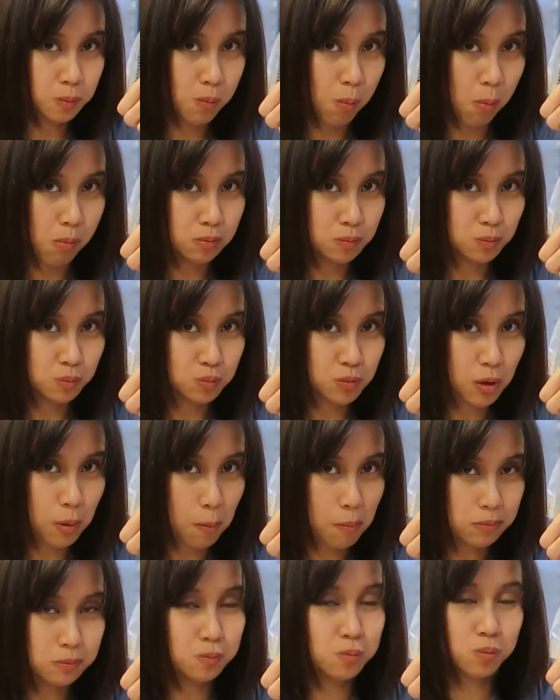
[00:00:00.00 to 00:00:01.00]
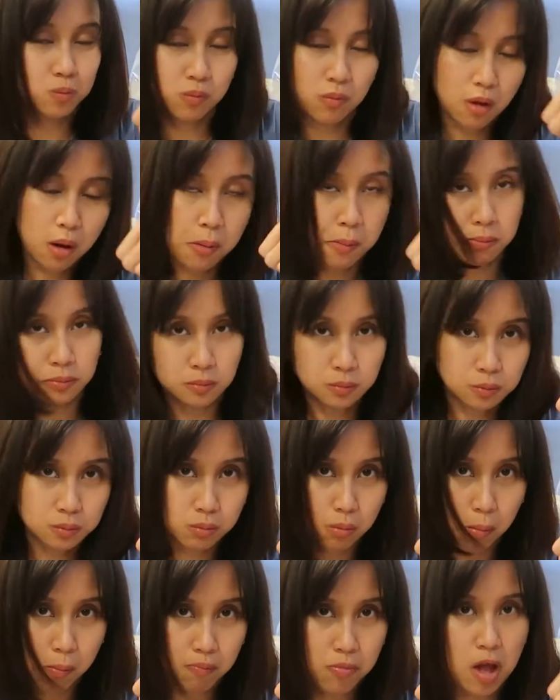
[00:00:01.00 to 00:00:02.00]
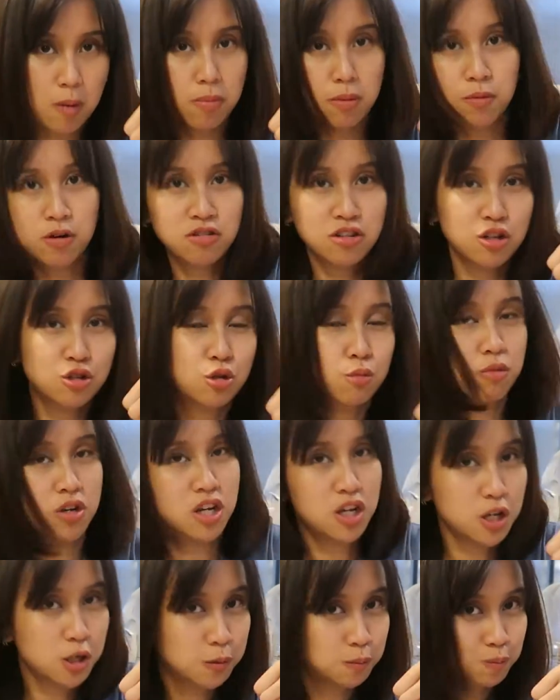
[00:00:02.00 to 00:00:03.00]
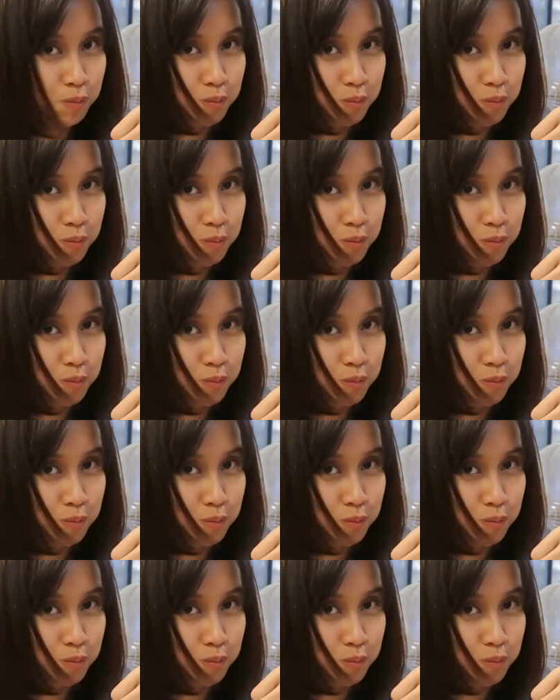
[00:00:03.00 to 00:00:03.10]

Korean food. Happy birthday to me.